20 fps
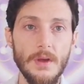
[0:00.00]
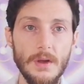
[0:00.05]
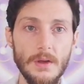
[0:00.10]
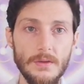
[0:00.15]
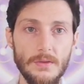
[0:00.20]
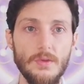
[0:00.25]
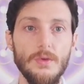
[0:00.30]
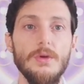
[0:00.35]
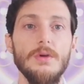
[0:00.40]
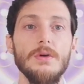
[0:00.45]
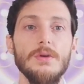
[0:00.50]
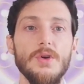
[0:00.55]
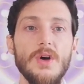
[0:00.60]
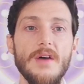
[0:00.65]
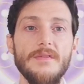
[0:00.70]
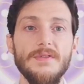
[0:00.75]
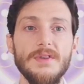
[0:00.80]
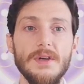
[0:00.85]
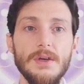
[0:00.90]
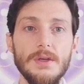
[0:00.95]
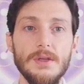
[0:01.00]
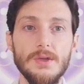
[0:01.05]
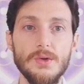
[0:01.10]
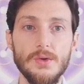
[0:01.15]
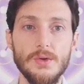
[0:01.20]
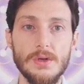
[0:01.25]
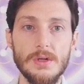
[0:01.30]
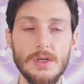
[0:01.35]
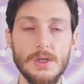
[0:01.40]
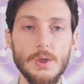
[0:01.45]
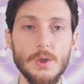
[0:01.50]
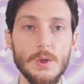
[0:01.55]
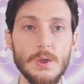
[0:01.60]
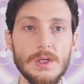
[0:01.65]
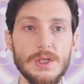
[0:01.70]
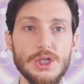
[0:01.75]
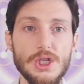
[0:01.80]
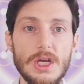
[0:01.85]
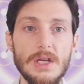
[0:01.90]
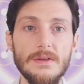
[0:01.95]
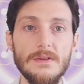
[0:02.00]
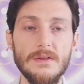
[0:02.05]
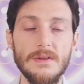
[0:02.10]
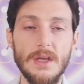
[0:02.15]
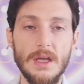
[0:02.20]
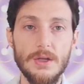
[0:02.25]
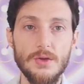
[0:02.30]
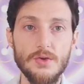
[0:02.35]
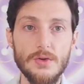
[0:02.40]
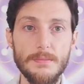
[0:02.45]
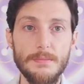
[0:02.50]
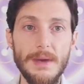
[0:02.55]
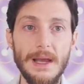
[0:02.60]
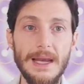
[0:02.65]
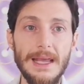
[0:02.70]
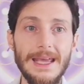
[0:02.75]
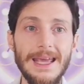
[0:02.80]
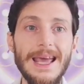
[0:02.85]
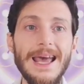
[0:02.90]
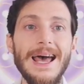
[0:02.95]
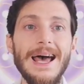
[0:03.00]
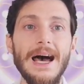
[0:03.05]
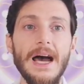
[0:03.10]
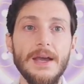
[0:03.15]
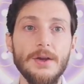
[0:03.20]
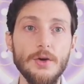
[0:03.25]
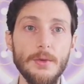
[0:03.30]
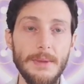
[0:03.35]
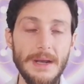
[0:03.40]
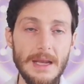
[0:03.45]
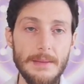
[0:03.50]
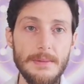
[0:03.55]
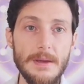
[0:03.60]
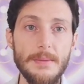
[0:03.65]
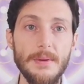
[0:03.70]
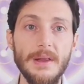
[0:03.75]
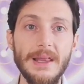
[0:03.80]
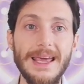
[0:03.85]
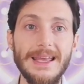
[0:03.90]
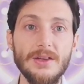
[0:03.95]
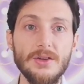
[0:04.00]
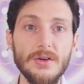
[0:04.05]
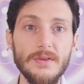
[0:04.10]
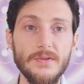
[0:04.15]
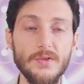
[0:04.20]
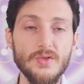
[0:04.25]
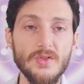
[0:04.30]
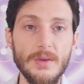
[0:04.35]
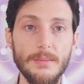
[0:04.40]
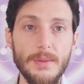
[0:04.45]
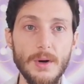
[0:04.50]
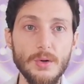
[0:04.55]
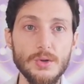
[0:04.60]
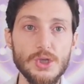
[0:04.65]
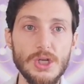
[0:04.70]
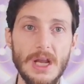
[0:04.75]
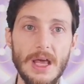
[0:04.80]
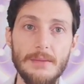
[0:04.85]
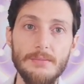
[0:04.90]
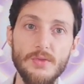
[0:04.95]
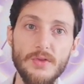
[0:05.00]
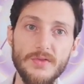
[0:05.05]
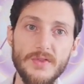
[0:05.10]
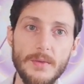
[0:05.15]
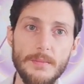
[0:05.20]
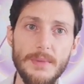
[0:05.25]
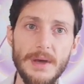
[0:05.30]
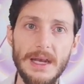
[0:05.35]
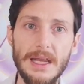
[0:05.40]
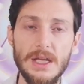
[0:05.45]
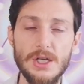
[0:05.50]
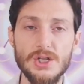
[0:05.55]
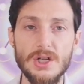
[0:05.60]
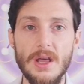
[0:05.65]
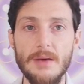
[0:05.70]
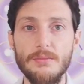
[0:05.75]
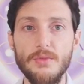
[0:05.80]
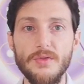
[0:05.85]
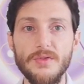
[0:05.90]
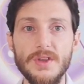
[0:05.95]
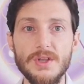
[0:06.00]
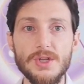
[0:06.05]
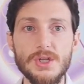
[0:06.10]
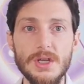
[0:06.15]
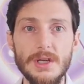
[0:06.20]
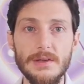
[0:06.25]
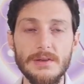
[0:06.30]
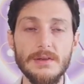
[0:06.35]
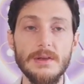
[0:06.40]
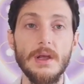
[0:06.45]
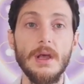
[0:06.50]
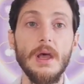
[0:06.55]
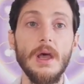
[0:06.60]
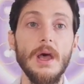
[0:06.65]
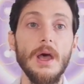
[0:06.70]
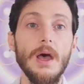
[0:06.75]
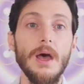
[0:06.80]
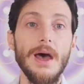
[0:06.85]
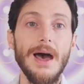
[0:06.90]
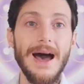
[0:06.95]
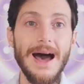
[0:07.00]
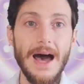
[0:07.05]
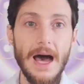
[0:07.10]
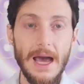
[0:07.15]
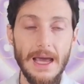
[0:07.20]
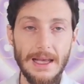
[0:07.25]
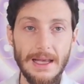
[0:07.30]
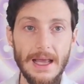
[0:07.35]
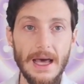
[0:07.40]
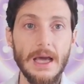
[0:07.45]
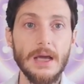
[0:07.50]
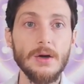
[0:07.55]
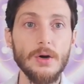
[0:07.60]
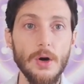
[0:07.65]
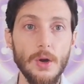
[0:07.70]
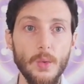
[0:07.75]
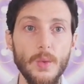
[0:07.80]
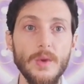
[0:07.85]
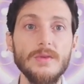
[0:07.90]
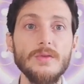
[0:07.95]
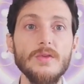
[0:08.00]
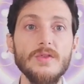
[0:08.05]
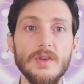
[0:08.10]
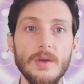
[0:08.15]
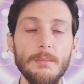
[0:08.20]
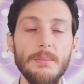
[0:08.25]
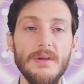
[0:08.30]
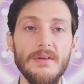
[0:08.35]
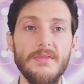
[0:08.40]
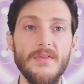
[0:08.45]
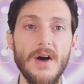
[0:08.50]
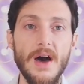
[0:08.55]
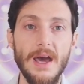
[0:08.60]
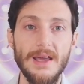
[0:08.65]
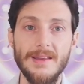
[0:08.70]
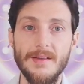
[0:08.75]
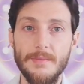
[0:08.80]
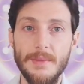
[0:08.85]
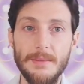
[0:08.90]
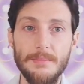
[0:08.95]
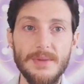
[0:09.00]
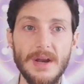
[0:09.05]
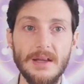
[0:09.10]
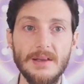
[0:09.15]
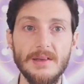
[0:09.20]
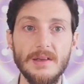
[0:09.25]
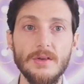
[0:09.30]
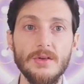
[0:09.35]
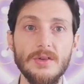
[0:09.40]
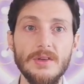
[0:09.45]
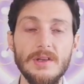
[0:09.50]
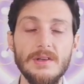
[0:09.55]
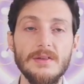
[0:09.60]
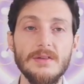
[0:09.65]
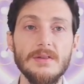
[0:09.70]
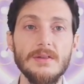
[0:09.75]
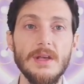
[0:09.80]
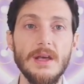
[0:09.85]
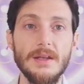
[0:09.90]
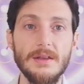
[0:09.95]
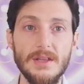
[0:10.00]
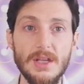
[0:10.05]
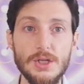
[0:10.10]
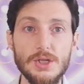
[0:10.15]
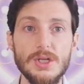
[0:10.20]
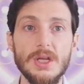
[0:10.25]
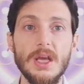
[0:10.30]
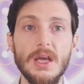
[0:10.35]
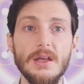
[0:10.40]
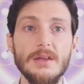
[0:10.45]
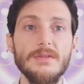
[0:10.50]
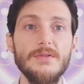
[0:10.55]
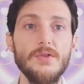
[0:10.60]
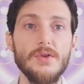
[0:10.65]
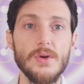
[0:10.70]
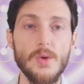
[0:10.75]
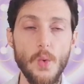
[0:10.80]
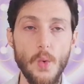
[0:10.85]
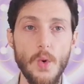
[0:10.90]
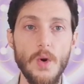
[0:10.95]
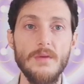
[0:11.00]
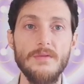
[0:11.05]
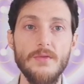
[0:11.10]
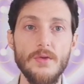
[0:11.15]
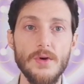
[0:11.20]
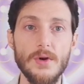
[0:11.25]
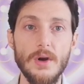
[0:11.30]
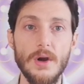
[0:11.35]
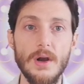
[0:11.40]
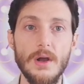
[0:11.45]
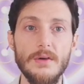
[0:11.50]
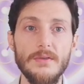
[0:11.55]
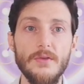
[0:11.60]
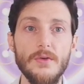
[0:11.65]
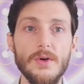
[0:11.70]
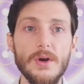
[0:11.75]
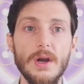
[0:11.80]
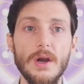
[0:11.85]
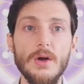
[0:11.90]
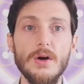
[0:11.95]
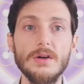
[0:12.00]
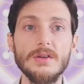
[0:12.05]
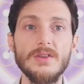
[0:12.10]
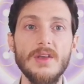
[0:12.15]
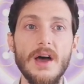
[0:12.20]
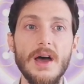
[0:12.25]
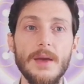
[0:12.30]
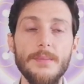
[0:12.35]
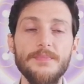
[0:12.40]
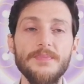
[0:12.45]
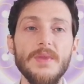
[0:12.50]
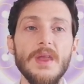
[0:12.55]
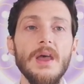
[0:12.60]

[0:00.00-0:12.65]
So you have your chest and your belly. I know many people get confused about, should I move the belly, should I move the chest? I like always to simplify it. I've been practicing on this and teaching it for a long time.